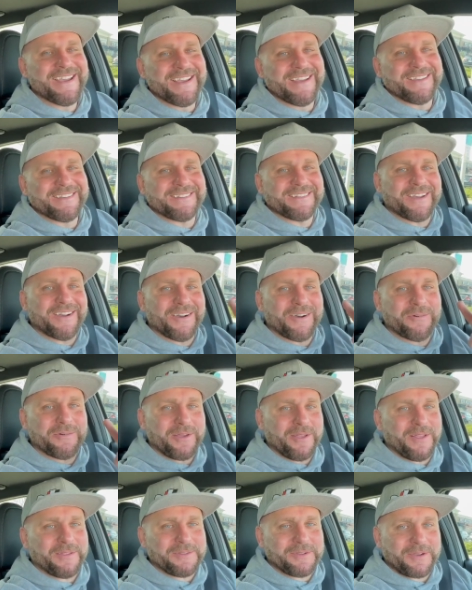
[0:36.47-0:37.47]
So we're
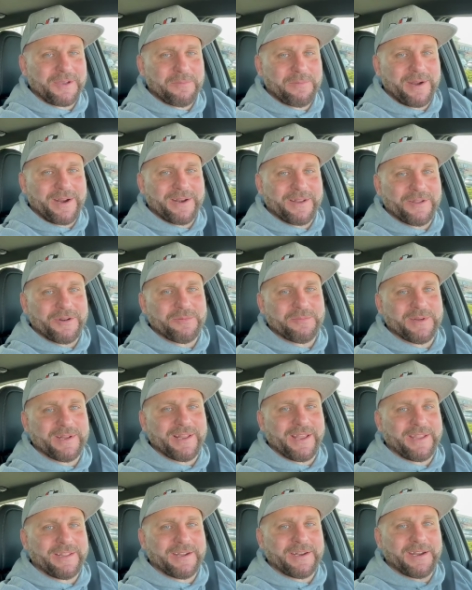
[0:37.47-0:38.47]
gonna talk about it a little bit
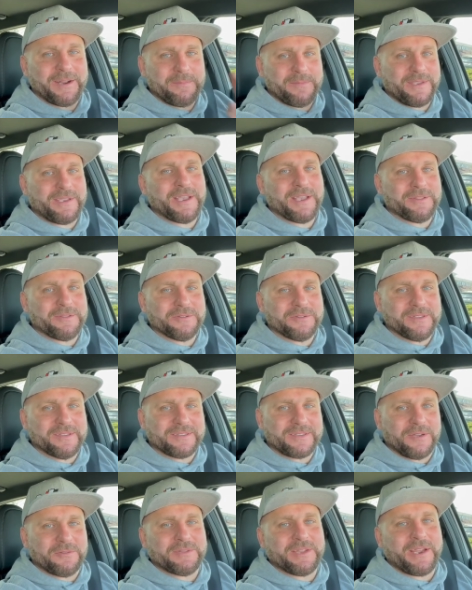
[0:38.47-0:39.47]
later. Let me get to
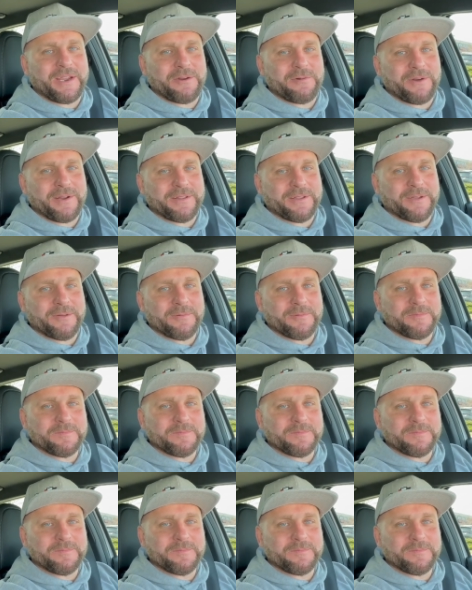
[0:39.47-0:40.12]
Discount Tire right now.